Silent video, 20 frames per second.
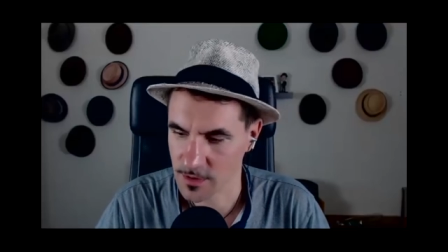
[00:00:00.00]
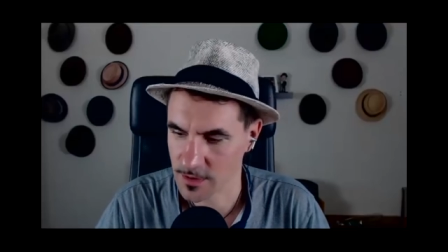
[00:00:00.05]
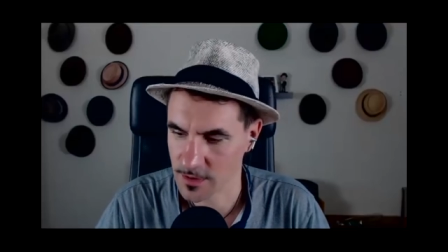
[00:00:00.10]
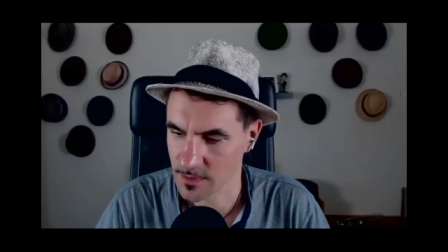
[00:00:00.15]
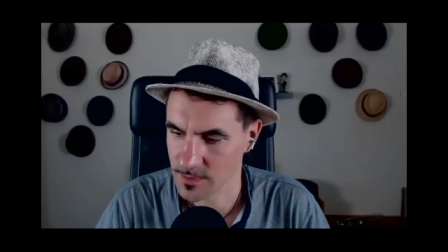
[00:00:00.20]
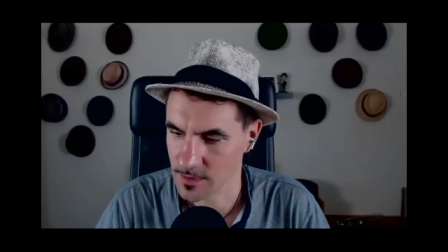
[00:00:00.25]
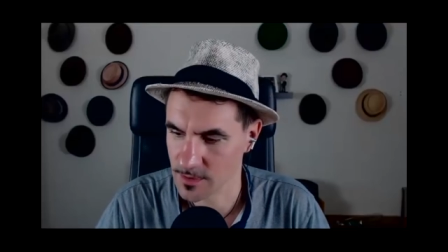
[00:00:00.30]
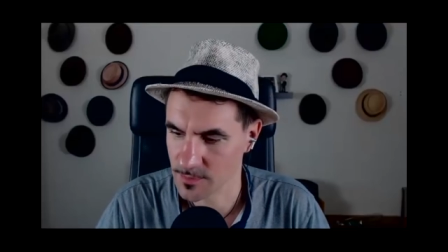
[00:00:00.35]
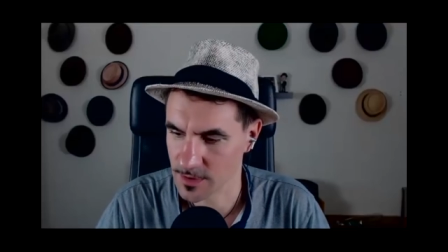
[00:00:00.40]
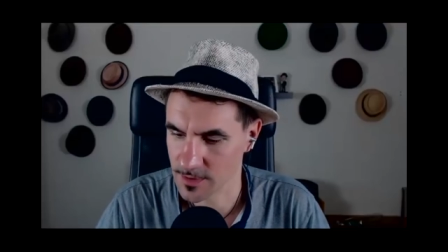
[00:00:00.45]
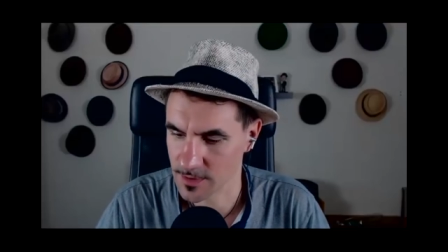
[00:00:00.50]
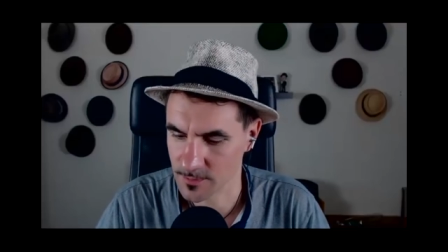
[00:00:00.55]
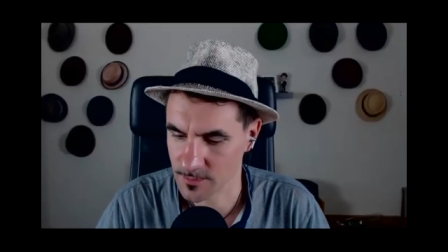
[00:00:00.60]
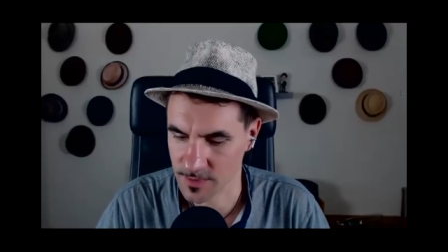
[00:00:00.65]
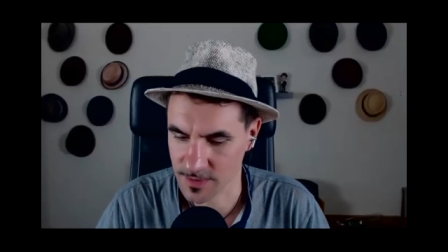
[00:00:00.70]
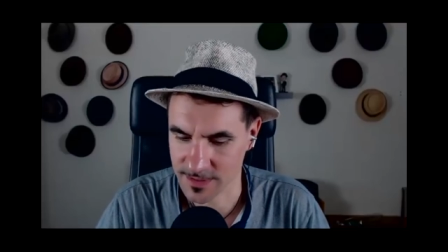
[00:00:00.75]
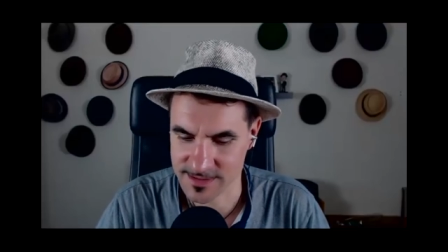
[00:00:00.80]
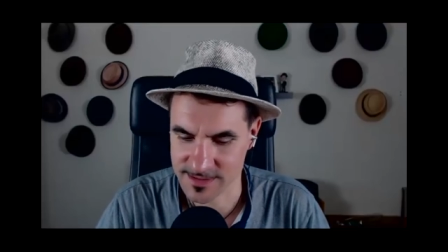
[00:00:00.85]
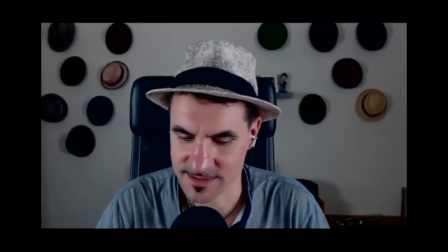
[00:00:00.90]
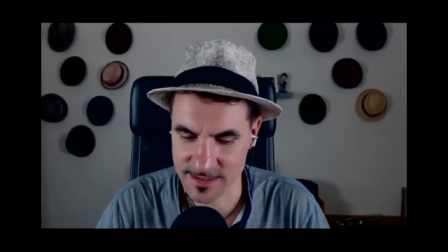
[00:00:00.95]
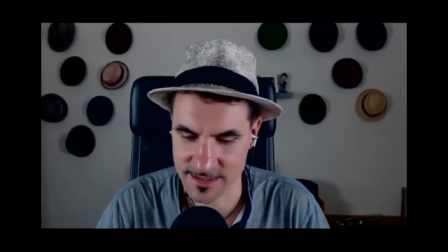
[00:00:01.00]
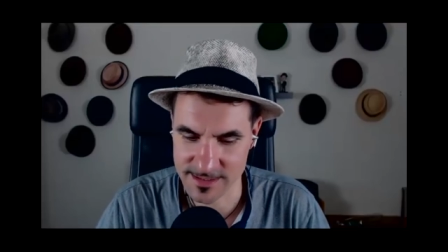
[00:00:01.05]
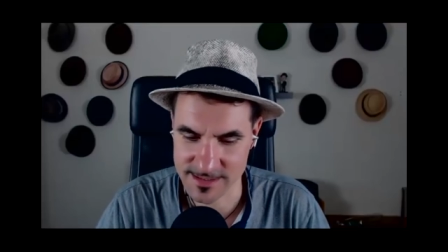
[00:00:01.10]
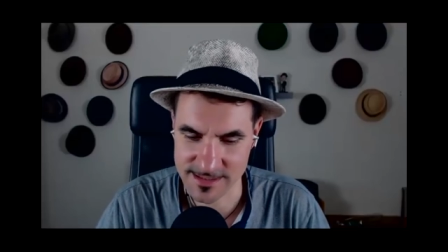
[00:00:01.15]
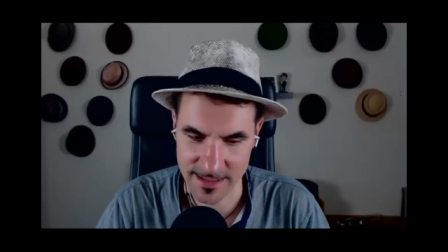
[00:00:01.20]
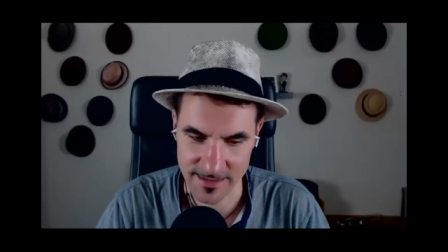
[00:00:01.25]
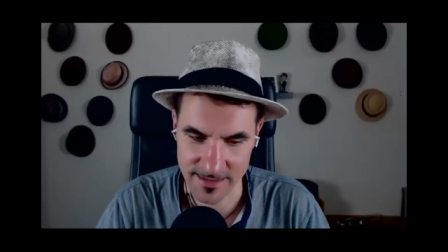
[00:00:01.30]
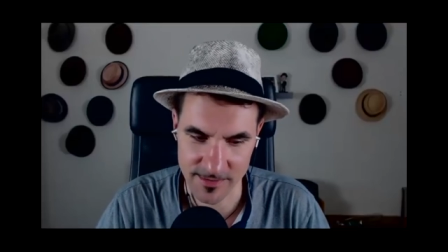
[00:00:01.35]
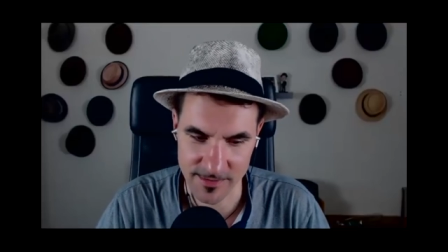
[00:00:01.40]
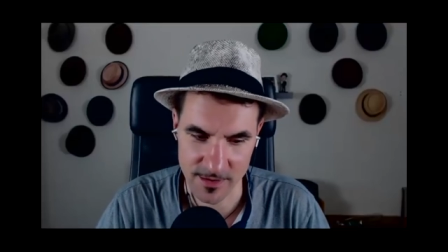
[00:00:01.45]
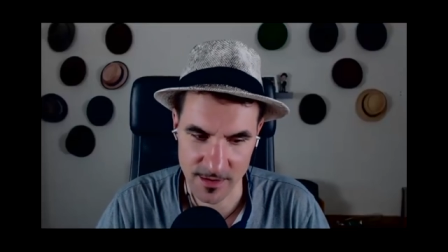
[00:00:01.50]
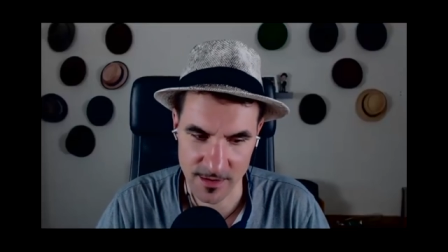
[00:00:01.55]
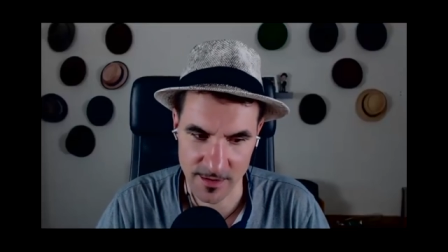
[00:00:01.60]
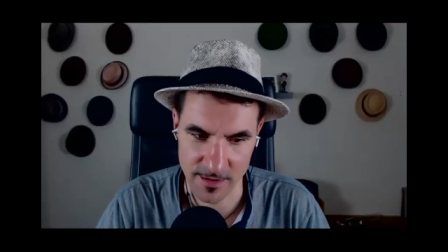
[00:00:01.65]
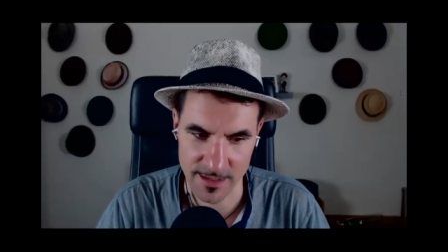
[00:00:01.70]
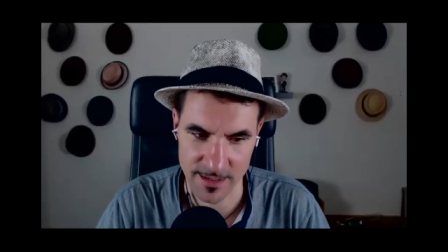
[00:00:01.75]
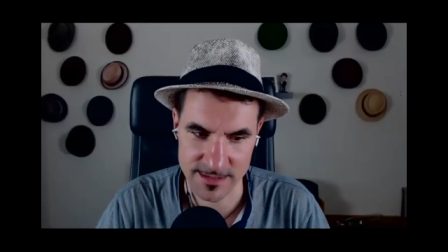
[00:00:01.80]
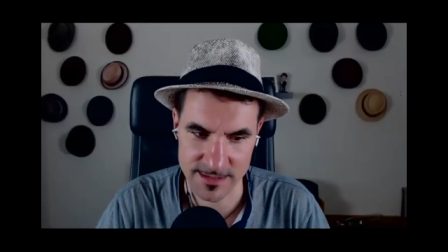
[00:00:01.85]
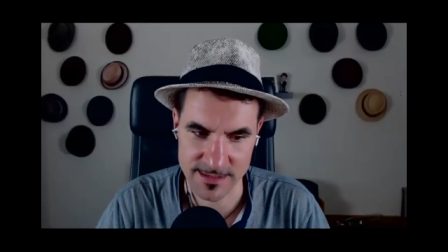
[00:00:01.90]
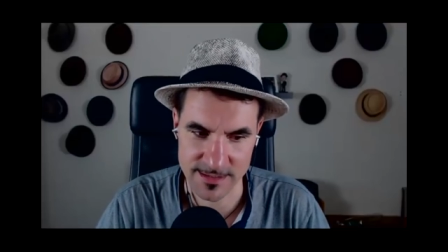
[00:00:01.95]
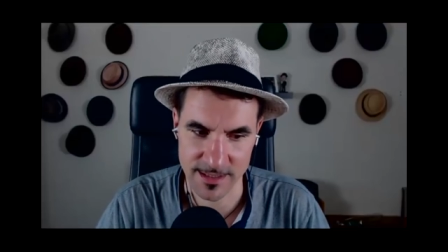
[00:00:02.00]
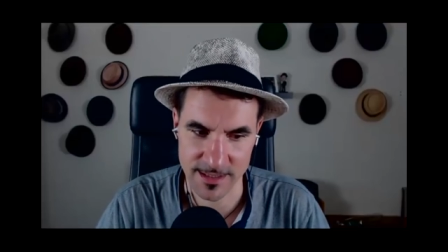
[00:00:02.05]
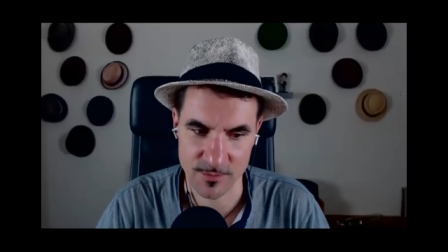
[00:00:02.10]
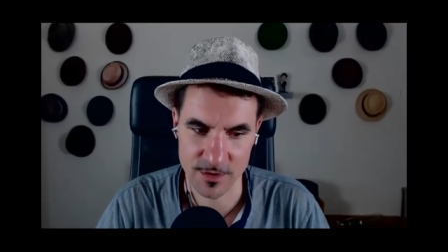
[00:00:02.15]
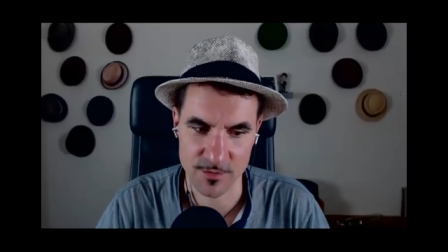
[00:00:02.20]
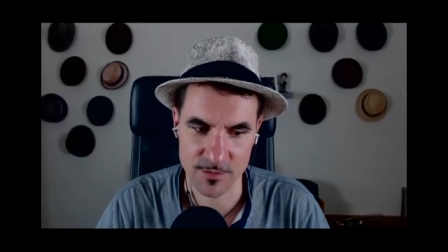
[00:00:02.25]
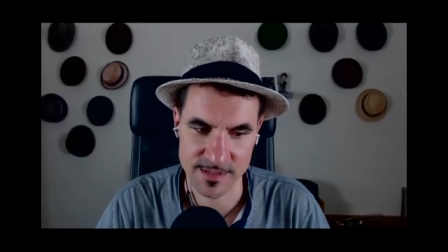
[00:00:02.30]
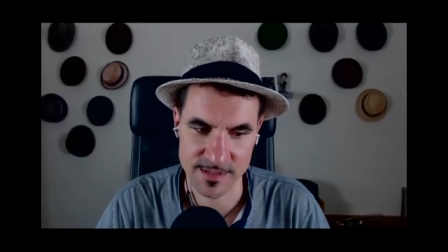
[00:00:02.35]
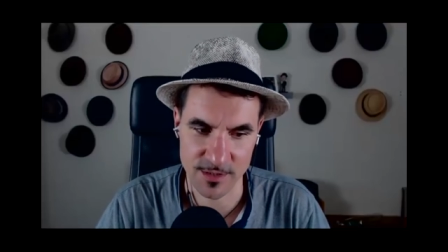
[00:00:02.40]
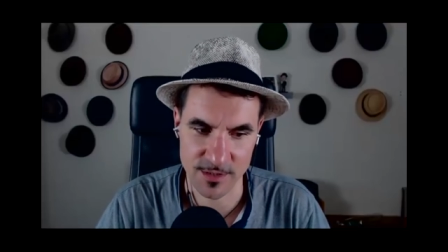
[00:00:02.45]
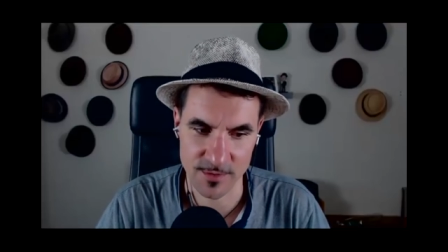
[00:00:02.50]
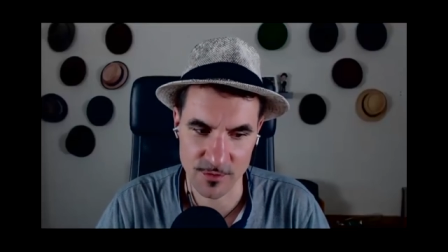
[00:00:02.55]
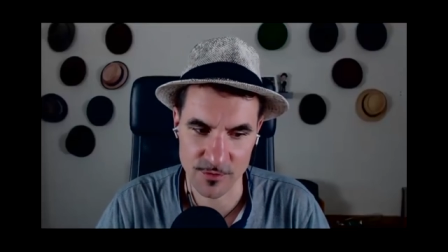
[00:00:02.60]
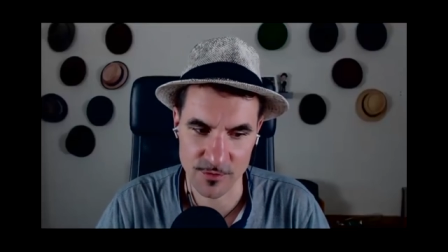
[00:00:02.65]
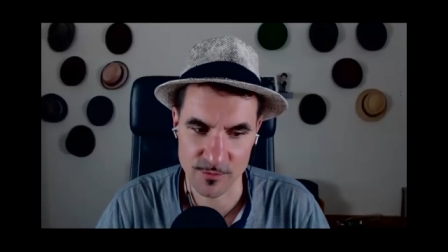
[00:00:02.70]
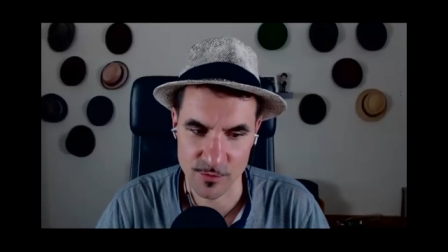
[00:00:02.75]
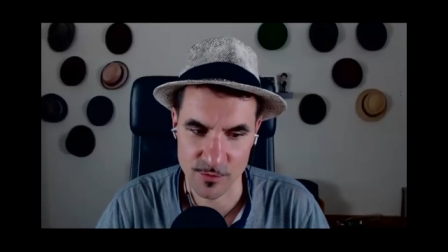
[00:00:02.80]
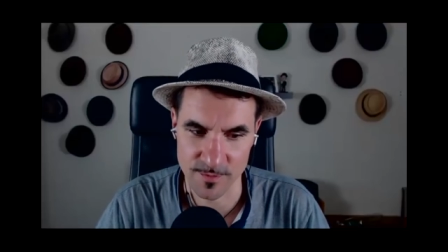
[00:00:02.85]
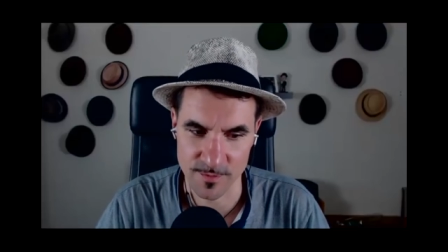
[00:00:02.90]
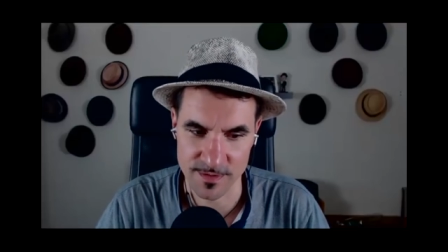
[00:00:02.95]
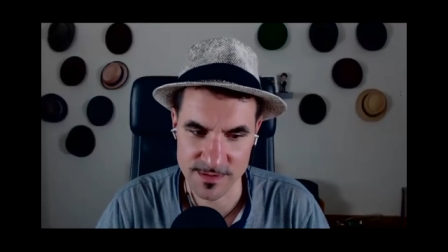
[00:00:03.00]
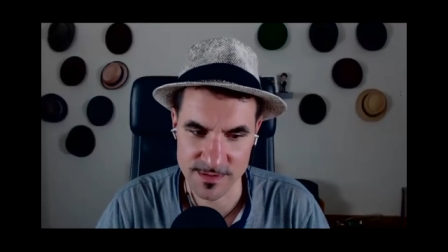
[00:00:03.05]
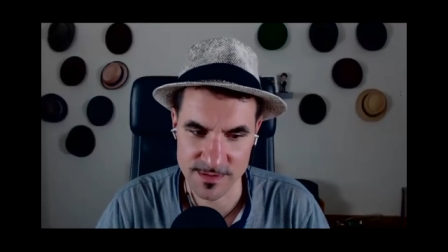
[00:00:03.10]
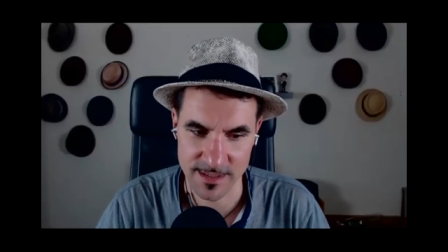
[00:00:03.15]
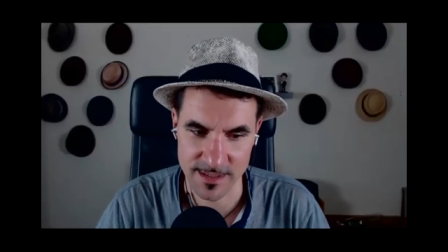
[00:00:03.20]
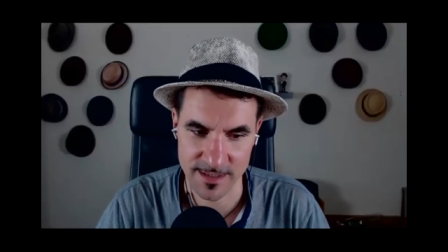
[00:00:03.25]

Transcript: But it's decentralized, and what do we see with all the movements?